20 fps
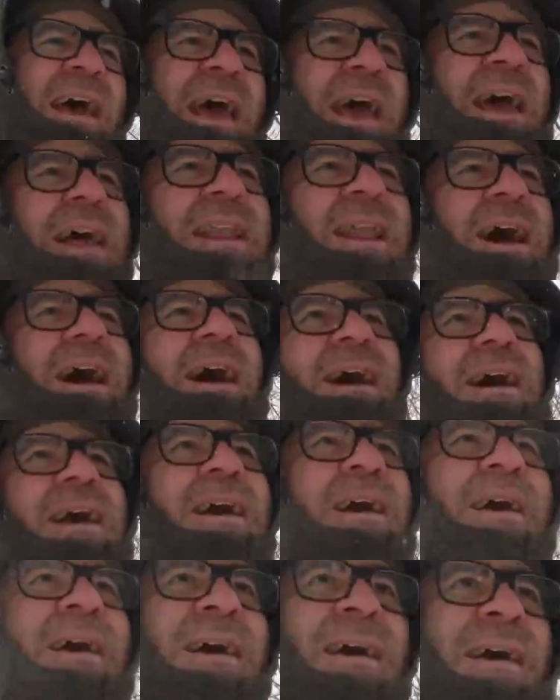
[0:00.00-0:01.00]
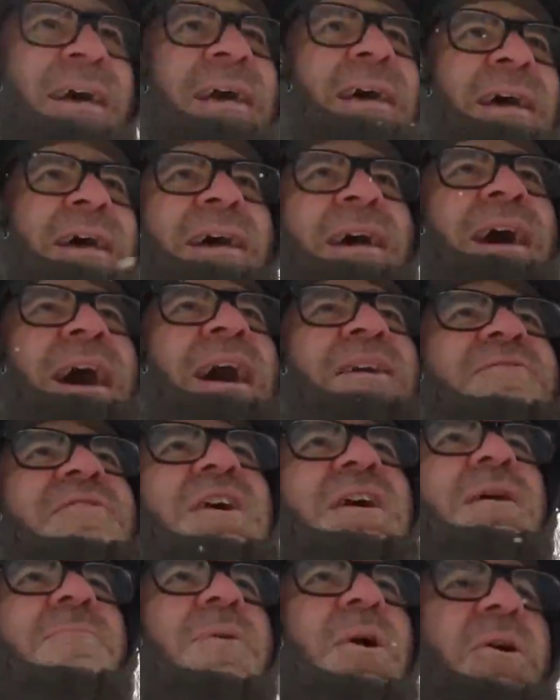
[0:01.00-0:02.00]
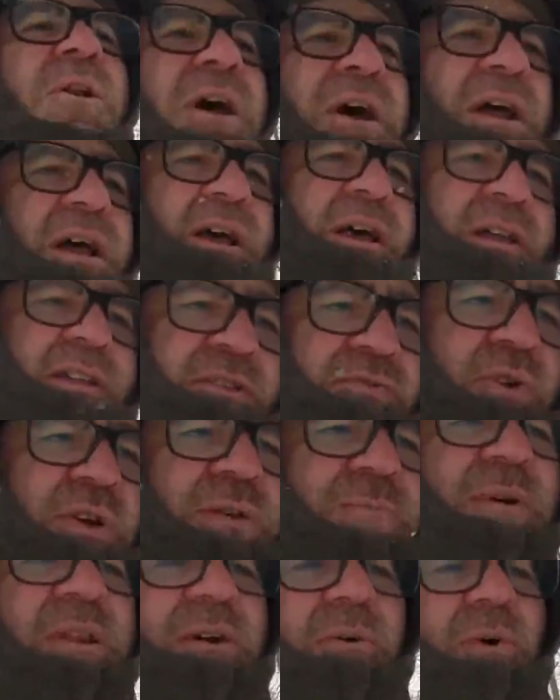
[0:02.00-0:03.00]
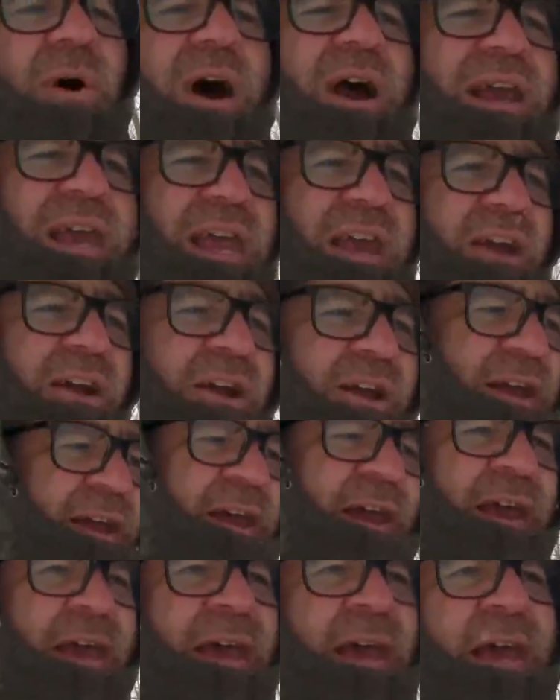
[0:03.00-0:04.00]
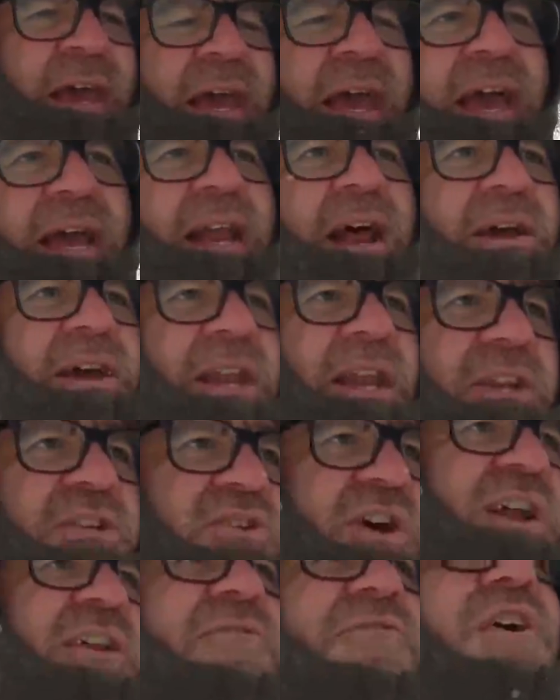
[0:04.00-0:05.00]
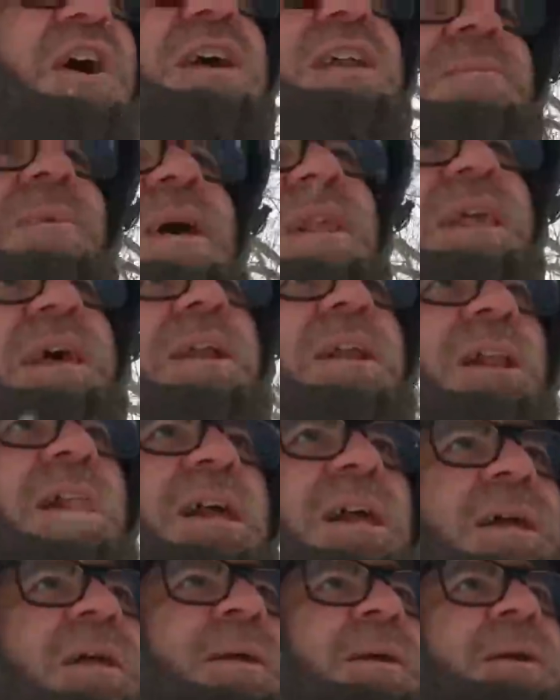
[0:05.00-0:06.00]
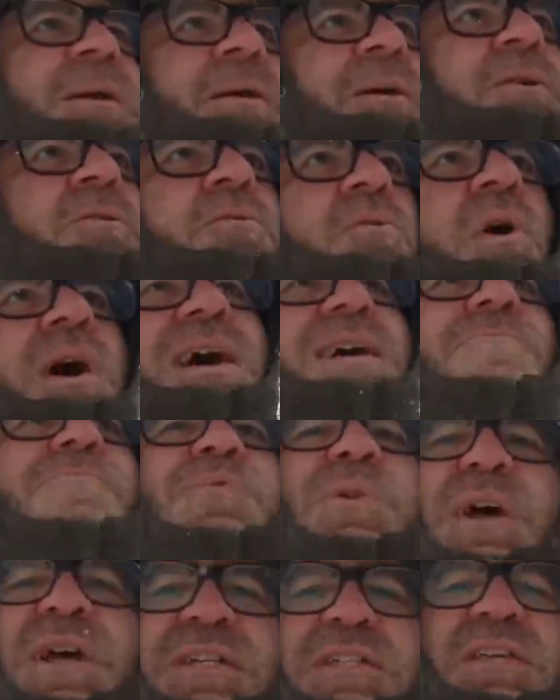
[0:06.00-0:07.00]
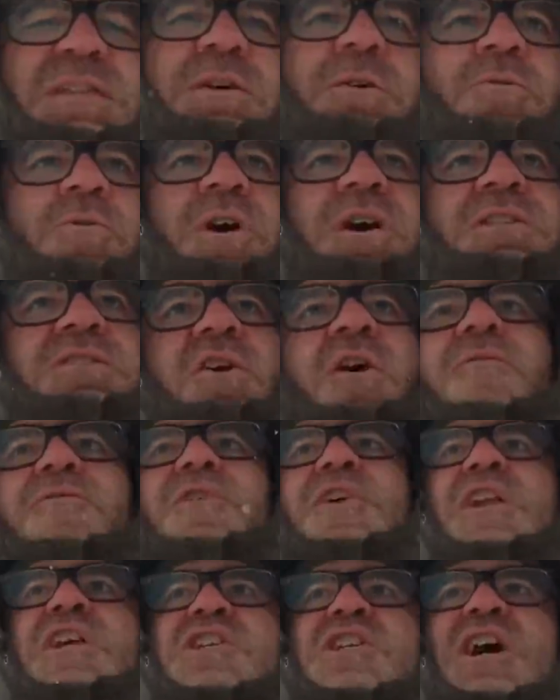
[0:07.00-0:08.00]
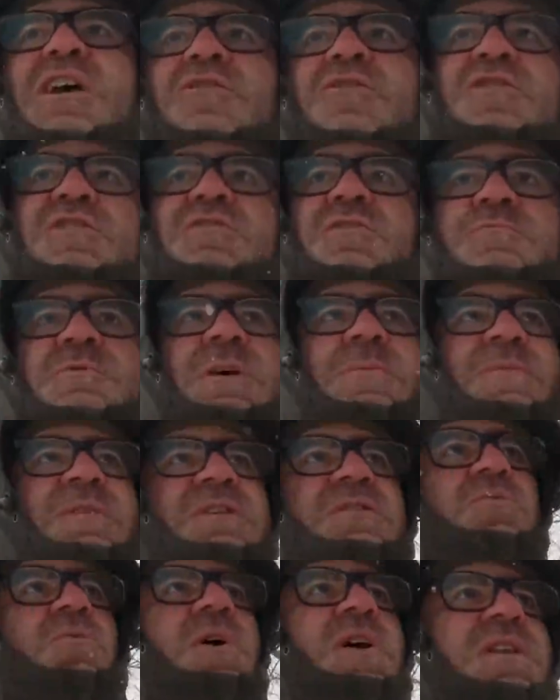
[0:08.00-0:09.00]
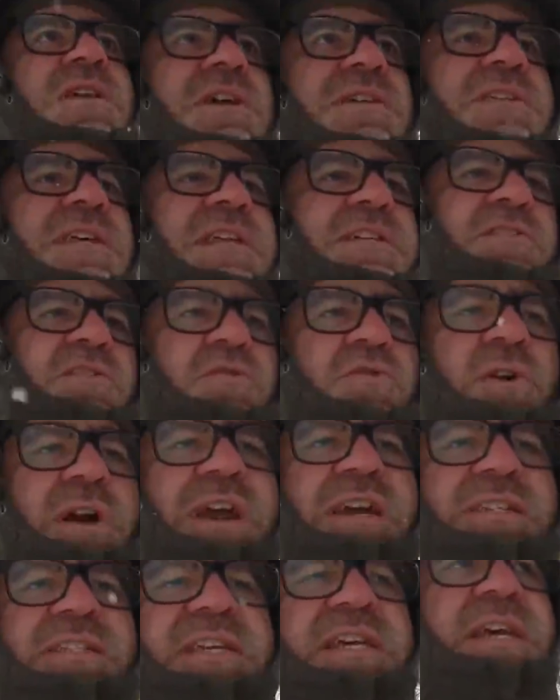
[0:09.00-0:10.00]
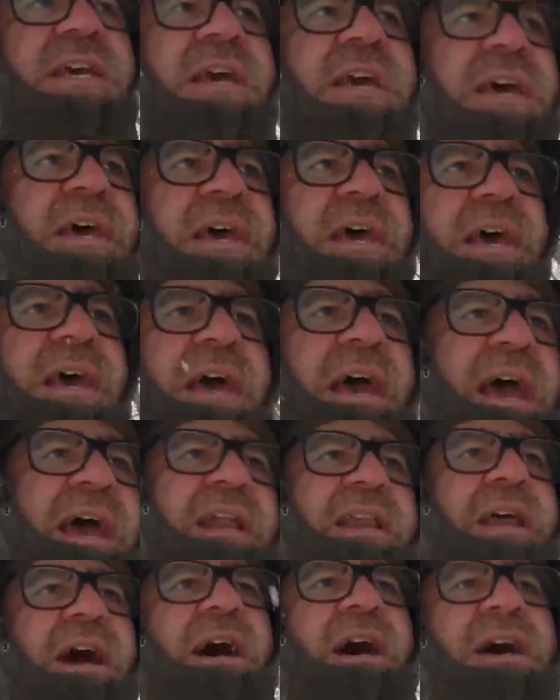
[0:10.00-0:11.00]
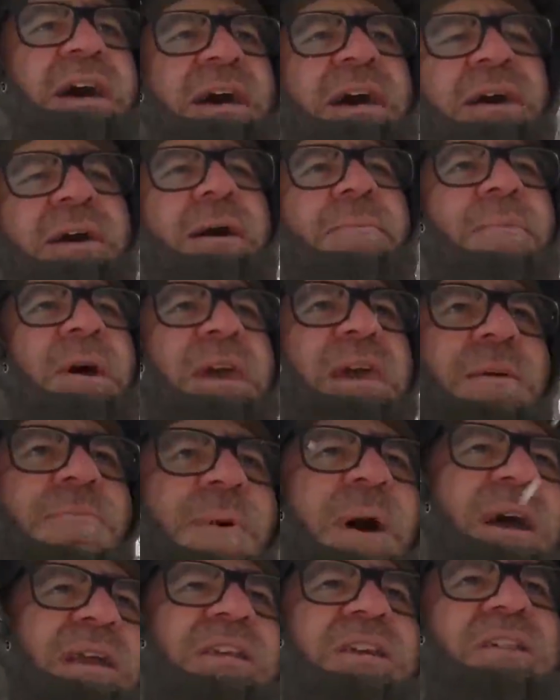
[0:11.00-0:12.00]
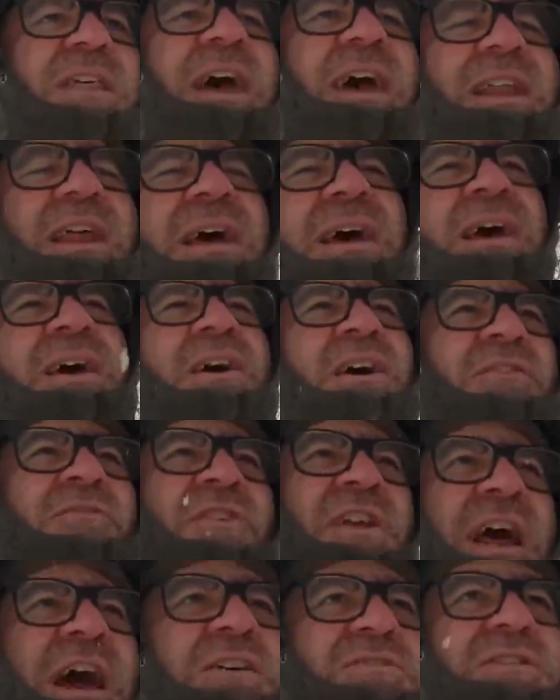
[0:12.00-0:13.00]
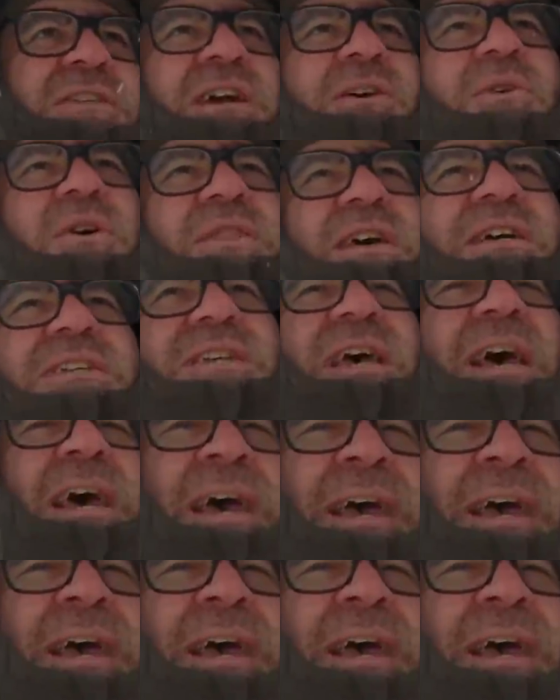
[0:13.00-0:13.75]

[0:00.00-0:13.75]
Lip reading: And I've got about a 20-minute walk here. And I'm going to try to find my little quiet place in the woods, hopefully to shelter us from some of this wind because it is crazy. And I might get back to you then. For now, stick with us.